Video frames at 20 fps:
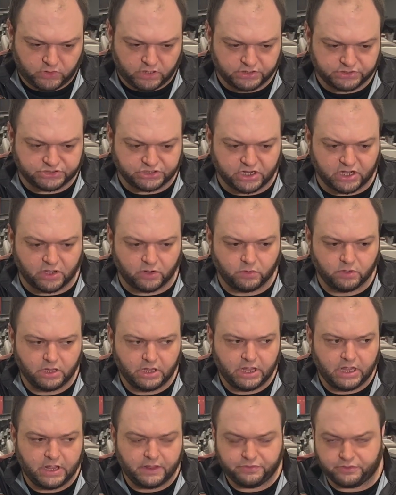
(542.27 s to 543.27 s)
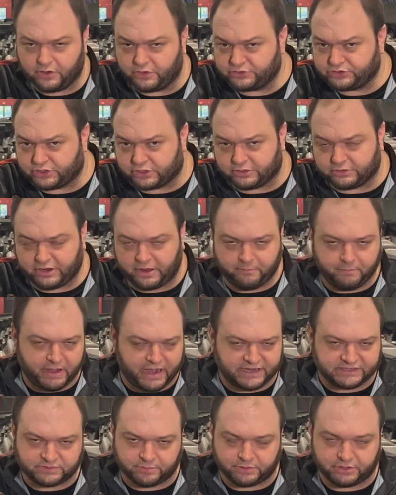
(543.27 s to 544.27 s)
So those are
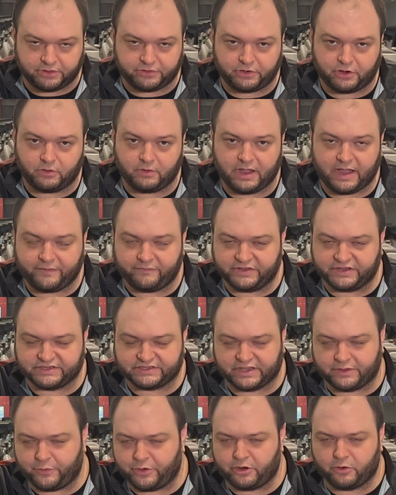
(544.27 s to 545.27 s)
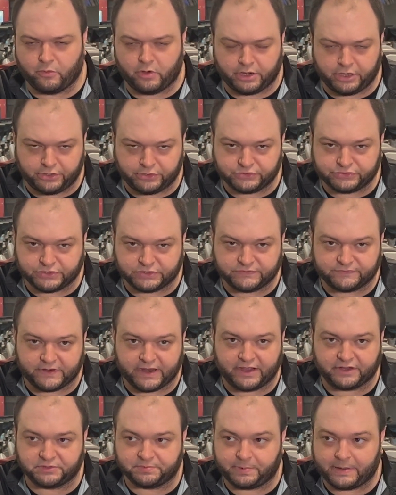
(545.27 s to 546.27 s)
impossible to throw. Obviously, we don't want to use those for
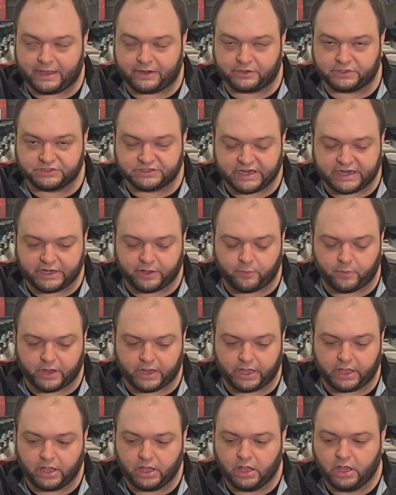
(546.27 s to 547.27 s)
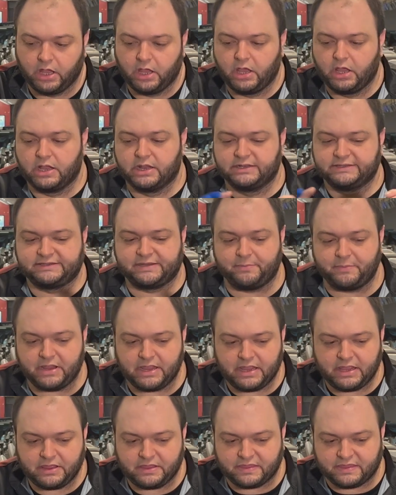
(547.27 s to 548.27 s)
house patterns anyway. To
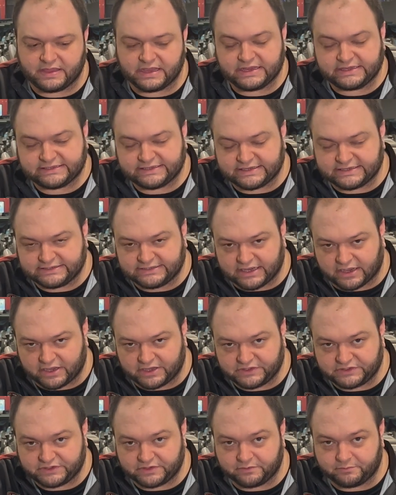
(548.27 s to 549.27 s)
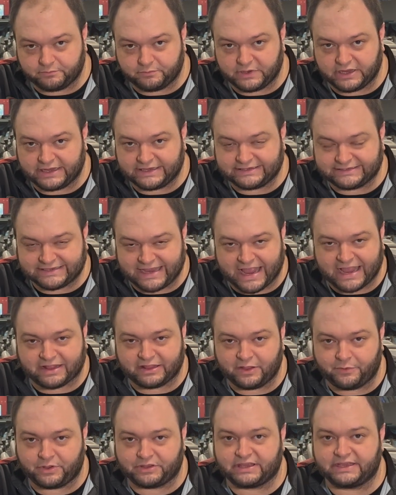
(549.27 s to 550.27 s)
me, this does
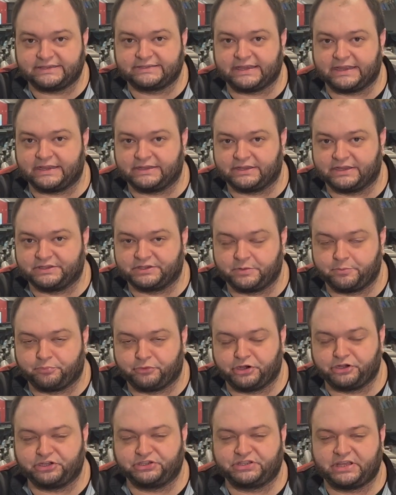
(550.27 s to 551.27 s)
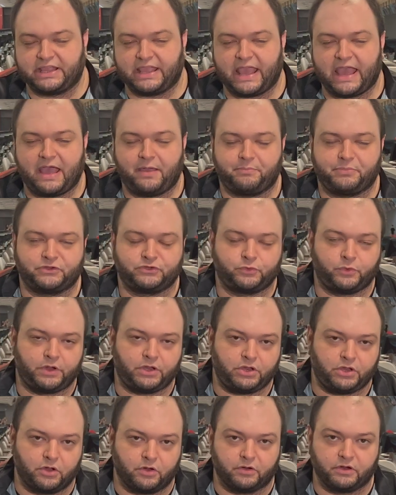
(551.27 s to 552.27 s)
exactly what they say it does. It bridges the gap
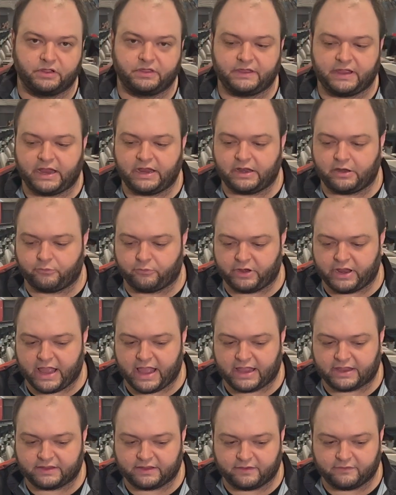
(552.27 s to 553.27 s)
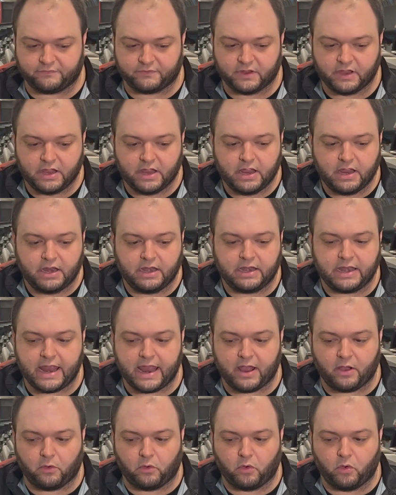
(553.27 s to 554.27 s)
between urethane and reactive.
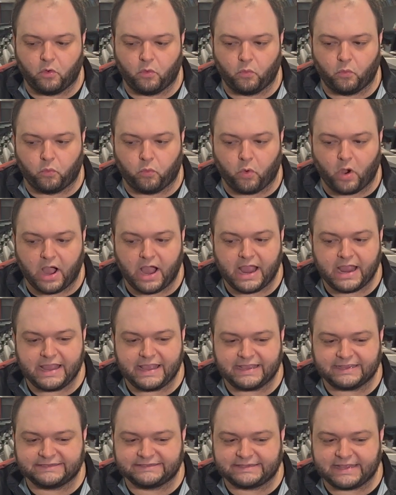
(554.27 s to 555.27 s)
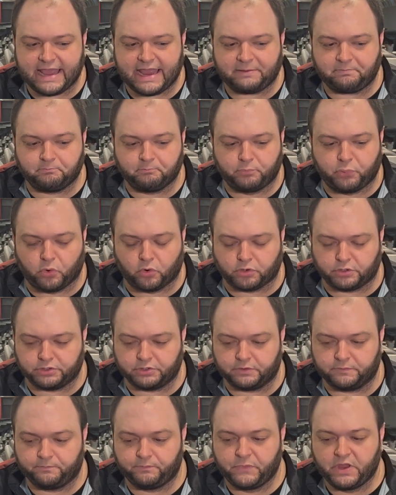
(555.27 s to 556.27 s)
Now, why is that important?